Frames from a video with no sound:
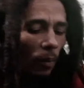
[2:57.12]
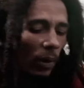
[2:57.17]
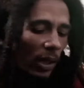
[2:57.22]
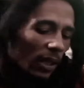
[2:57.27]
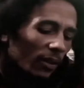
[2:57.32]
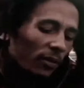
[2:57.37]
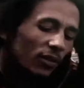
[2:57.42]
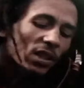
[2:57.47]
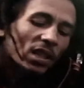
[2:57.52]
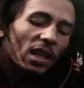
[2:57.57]

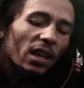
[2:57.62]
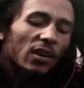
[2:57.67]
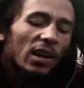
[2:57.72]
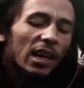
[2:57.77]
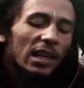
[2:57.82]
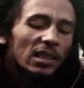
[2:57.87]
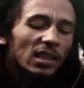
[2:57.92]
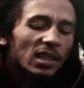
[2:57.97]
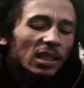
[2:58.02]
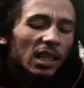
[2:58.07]
But if he's a
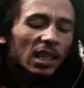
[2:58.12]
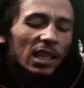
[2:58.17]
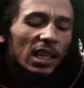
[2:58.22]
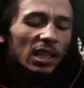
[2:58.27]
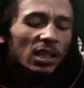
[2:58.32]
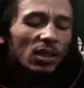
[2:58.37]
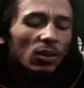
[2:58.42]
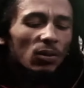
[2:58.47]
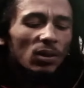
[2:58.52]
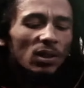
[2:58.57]
Rasta,
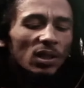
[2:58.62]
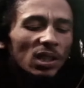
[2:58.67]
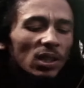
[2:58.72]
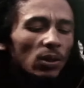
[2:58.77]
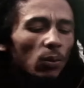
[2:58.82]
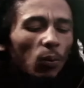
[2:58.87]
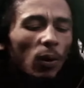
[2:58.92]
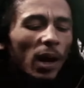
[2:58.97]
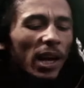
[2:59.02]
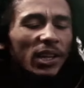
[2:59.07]
then you wouldn't
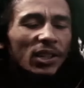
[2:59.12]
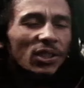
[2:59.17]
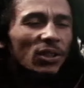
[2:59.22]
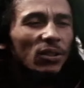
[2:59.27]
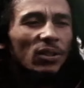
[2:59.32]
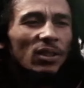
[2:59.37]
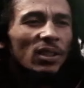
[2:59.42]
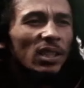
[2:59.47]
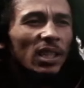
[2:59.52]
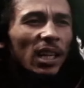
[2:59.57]
see why you
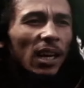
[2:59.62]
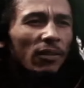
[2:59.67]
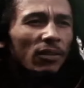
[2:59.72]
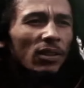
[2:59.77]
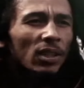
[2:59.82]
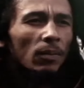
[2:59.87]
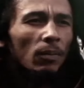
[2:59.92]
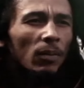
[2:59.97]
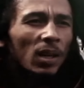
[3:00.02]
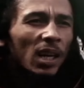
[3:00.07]
shouldn't have
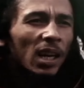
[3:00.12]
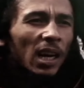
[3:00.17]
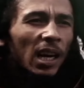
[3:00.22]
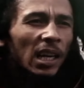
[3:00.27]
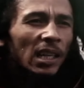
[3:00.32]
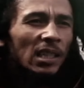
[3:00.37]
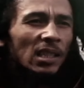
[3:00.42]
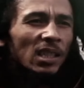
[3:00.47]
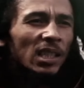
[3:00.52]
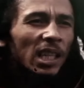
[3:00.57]
it
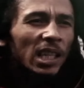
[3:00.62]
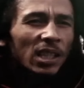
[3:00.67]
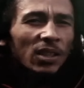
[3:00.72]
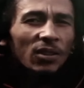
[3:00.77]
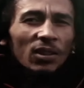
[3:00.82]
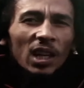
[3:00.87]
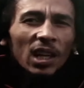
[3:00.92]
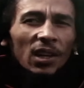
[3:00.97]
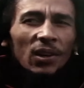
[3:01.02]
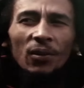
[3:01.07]
because then
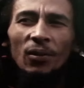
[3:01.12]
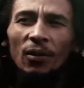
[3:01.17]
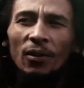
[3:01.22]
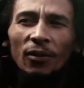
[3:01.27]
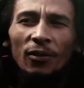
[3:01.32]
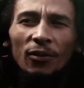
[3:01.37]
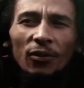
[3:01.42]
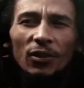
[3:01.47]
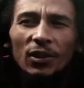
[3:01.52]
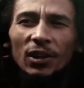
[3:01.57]
you don't
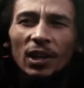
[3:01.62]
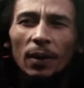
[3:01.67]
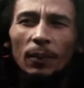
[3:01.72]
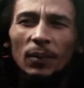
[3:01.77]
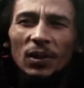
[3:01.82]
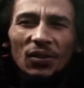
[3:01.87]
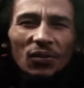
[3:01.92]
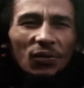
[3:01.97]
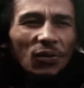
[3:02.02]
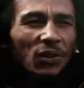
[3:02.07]
know freedom
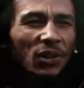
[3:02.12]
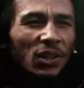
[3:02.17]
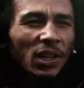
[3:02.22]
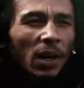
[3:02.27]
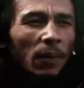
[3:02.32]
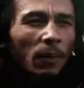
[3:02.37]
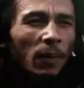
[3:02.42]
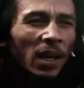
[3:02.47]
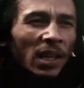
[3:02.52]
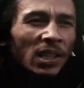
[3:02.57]
is
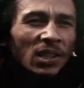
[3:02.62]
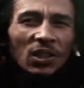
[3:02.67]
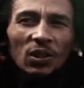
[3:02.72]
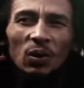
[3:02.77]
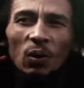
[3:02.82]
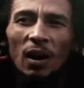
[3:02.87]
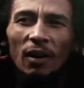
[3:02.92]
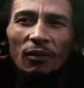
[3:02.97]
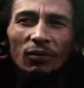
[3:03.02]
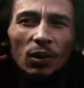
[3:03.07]
freedom and you
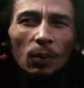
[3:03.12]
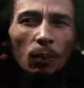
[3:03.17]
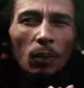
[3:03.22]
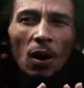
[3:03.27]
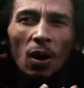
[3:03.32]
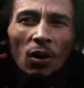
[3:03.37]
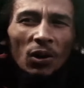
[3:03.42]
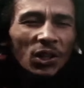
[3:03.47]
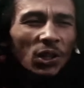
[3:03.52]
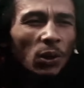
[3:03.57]
don't have to
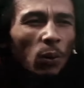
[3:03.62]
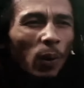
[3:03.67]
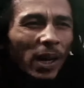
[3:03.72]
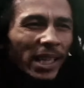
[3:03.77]
bow, you do